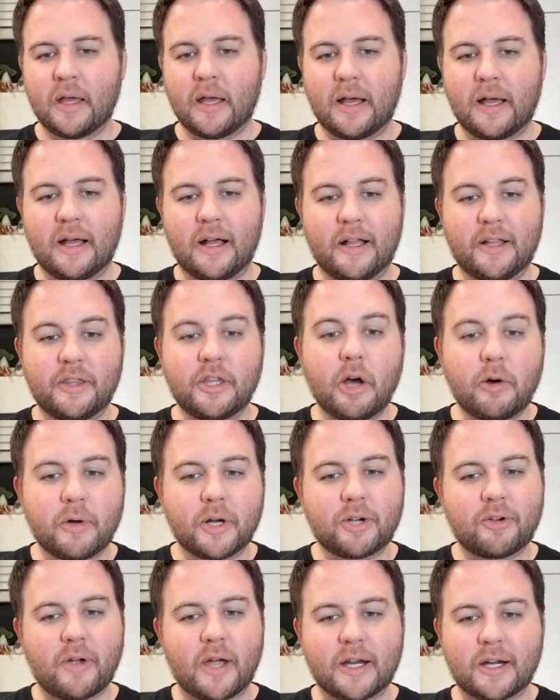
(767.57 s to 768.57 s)
Uh, Noah
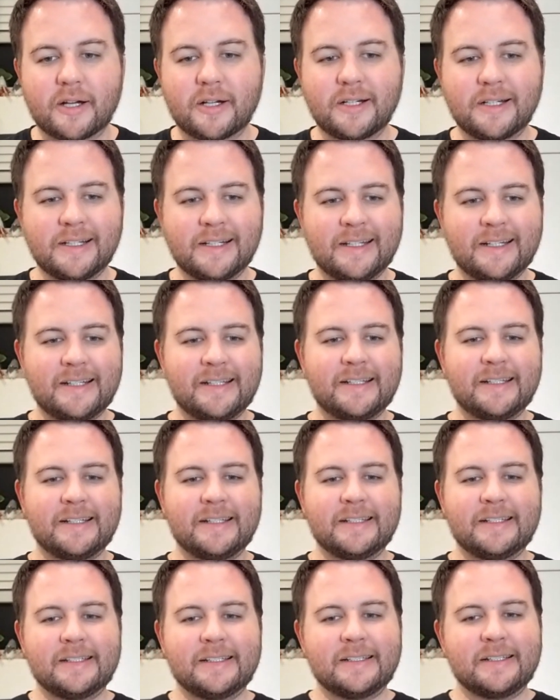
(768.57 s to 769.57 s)
Gregor
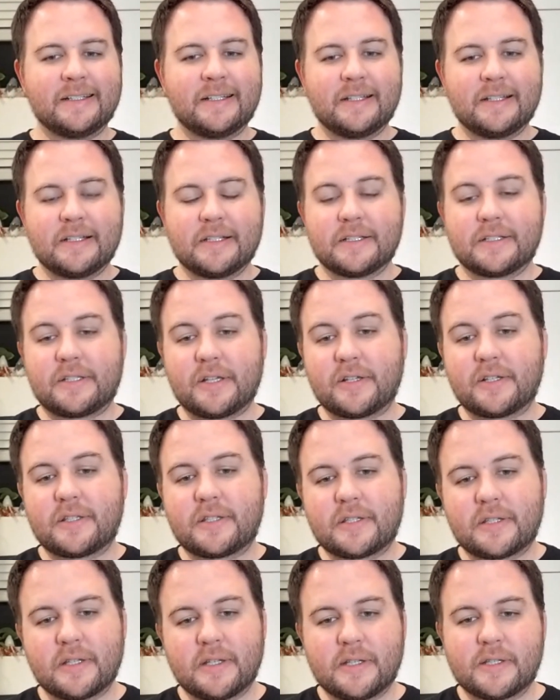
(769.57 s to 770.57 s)

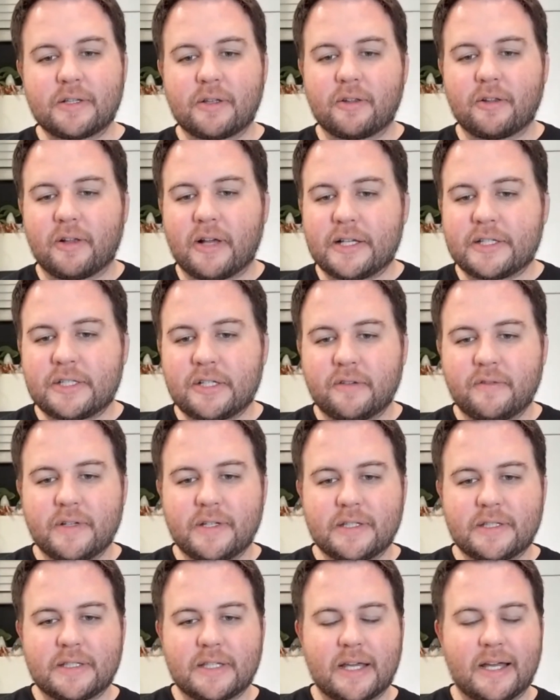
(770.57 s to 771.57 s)
does is on the last year of
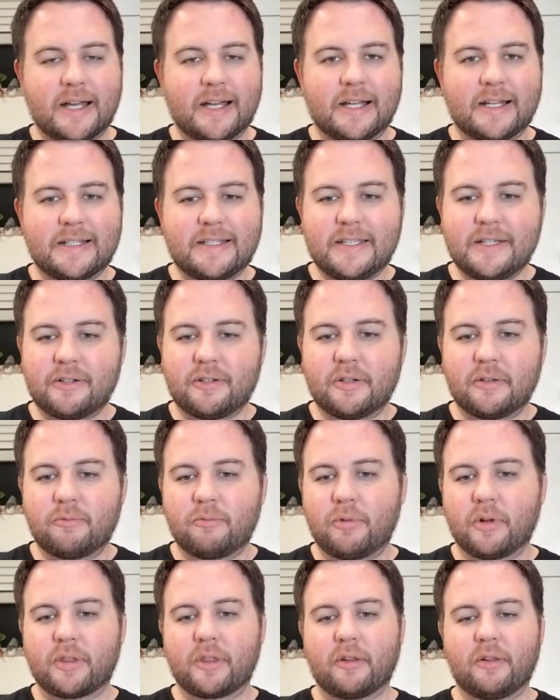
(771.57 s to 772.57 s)
his uh, deal
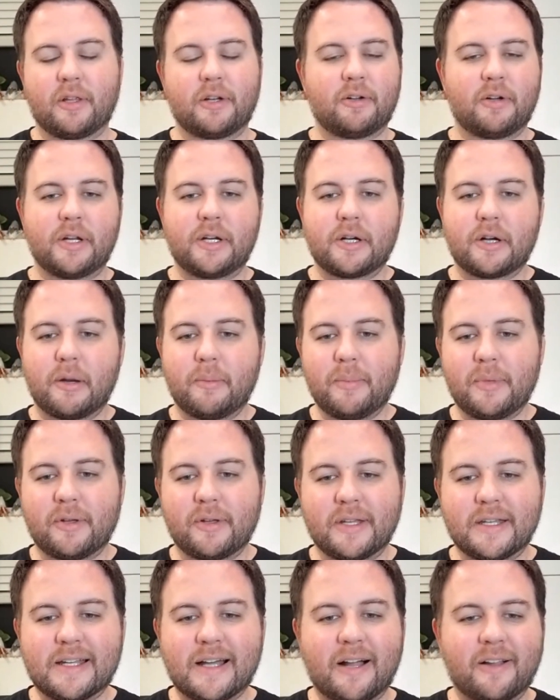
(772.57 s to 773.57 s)
with a little under a
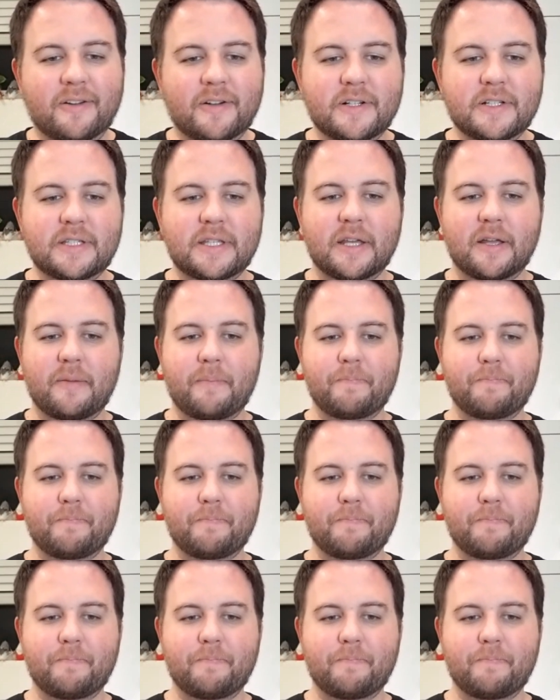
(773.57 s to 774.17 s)
million dollars.